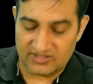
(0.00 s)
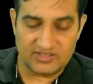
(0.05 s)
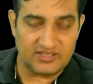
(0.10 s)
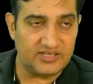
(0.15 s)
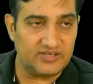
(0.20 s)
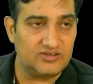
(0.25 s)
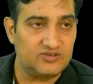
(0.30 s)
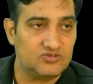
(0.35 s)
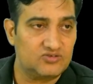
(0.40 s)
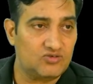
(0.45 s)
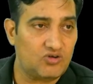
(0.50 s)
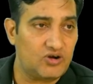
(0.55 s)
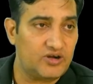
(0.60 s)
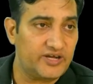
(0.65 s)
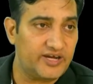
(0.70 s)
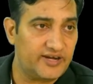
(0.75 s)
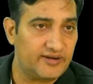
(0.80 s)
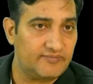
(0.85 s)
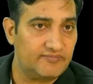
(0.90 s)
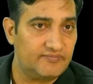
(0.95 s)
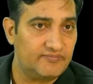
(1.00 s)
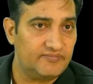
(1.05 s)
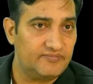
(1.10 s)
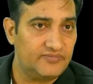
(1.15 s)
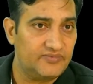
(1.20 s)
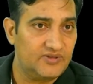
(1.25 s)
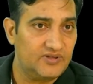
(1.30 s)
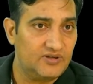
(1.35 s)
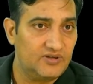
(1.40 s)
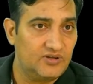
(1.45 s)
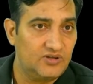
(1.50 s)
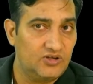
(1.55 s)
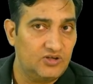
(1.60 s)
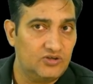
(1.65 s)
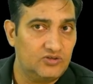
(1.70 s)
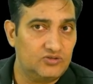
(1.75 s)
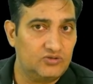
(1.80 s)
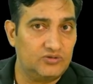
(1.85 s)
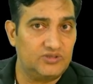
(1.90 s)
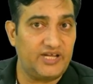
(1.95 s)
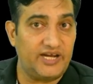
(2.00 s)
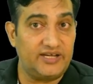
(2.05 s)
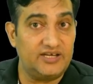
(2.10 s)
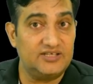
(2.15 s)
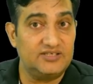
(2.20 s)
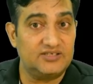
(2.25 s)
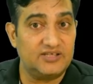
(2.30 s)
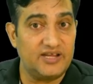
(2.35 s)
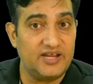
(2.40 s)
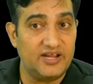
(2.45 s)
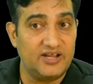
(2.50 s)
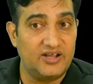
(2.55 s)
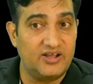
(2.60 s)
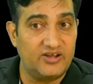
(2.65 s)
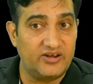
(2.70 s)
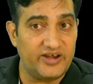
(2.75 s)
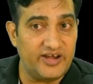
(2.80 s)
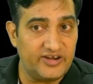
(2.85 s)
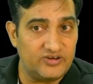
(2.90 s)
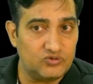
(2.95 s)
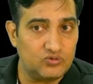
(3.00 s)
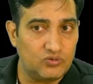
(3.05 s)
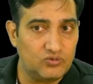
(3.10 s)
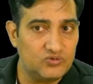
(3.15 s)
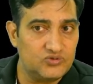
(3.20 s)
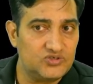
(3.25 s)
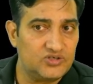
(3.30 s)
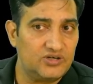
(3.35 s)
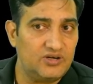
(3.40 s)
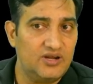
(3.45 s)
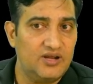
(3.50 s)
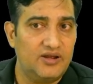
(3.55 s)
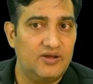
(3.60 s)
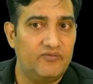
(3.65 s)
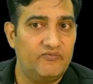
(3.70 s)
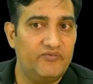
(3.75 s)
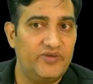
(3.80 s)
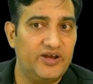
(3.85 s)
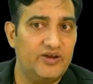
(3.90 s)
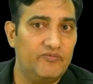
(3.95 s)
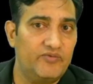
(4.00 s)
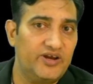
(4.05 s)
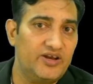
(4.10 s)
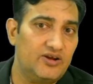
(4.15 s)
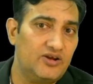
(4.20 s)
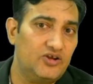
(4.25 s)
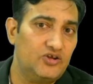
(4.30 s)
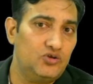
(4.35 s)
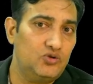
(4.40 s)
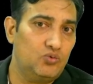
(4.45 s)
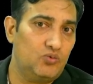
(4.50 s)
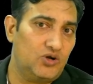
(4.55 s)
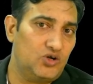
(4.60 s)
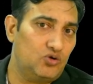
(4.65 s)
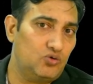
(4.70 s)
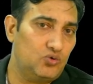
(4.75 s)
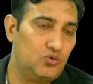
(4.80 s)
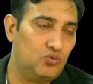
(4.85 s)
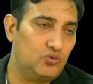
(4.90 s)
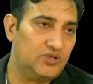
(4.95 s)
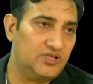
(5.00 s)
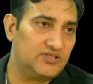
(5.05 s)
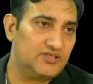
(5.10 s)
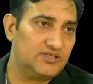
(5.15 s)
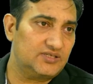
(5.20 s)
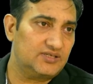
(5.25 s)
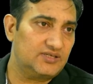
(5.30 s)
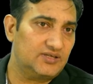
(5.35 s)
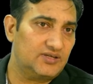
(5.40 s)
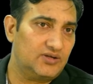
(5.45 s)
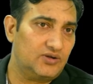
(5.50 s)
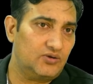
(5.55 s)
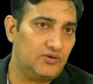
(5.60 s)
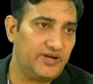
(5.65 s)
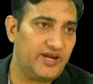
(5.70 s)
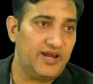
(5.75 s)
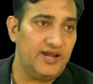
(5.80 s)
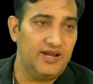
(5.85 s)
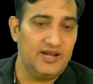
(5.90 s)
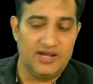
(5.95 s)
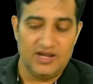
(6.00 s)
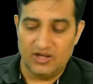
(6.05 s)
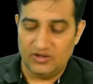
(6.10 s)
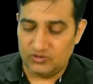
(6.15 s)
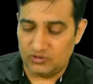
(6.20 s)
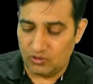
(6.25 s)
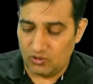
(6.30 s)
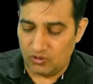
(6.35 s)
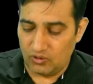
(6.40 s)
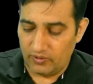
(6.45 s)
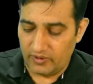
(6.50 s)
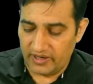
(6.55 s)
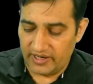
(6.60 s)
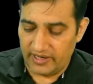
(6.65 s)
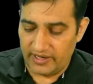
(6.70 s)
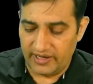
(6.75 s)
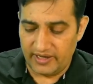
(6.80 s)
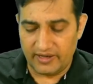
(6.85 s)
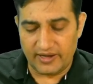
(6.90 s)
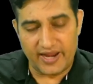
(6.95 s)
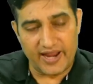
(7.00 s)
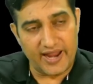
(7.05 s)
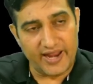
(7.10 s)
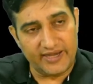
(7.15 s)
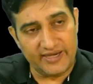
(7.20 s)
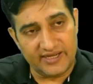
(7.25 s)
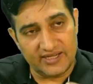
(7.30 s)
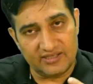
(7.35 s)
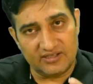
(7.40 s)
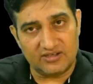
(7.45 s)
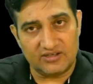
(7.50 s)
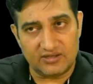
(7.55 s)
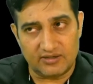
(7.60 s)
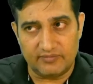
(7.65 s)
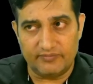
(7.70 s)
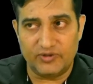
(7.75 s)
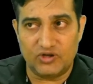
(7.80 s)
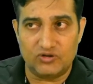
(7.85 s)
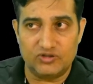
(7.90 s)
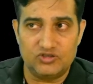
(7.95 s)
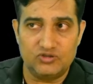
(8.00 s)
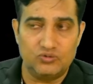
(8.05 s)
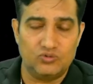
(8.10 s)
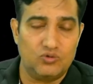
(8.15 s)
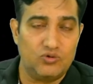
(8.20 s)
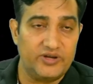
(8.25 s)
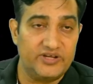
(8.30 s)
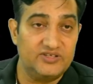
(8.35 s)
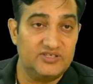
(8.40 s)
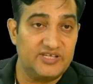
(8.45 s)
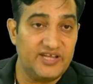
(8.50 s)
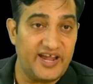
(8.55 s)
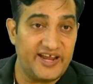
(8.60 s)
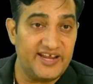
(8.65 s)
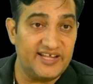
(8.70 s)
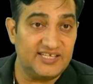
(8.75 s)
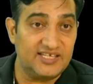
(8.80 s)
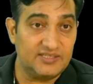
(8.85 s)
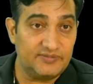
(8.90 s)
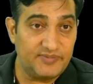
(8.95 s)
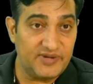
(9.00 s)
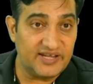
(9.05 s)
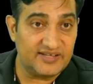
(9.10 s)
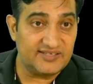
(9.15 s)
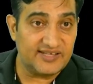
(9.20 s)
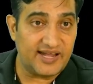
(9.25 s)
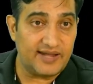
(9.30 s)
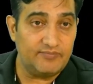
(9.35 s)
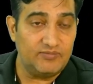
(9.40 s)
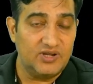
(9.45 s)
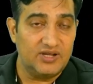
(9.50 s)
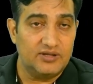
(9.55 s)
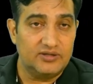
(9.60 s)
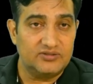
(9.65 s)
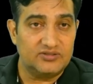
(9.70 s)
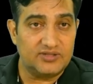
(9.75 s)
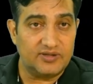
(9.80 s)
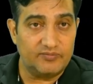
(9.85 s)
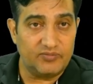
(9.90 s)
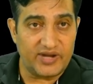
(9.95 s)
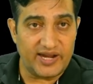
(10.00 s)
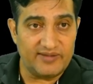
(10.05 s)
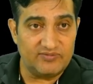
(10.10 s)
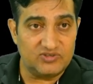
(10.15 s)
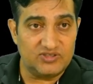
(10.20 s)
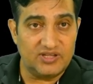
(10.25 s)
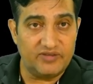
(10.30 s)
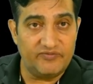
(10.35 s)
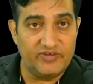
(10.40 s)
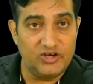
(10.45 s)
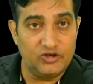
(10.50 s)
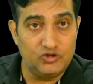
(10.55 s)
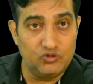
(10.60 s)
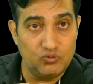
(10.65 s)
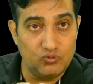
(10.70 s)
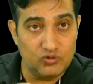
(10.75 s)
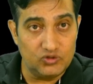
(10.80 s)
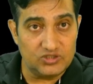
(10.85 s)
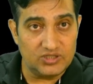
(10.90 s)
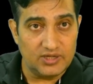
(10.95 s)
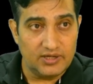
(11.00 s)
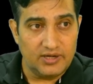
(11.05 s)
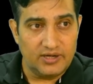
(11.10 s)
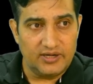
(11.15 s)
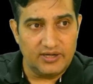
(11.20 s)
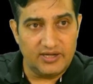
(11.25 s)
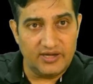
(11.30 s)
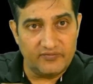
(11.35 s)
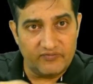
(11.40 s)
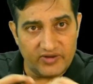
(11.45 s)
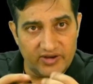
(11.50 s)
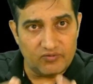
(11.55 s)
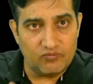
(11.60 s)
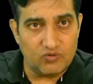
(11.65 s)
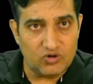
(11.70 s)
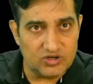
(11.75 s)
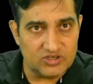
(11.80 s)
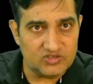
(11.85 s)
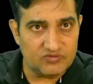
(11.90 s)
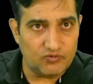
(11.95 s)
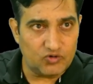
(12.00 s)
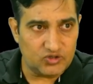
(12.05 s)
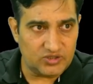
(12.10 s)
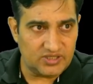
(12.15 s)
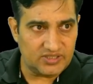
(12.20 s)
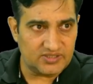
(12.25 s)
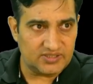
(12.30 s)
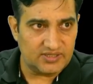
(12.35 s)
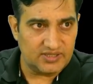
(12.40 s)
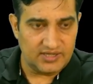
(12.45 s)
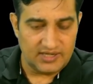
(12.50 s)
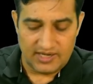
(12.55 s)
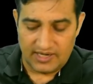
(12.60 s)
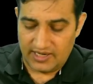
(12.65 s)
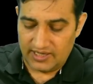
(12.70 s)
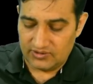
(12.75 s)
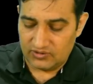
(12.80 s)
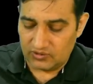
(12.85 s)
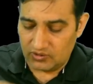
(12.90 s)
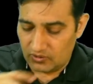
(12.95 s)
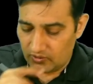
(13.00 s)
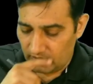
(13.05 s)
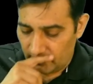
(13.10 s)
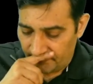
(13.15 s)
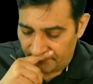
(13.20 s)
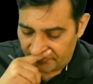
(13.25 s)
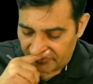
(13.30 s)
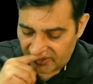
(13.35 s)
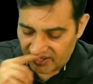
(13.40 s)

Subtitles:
thing, salting. So that is a great solution whenever you want to do this. Okay, so in any other term, because you know in CISSP exam sometimes they will use different words for this, so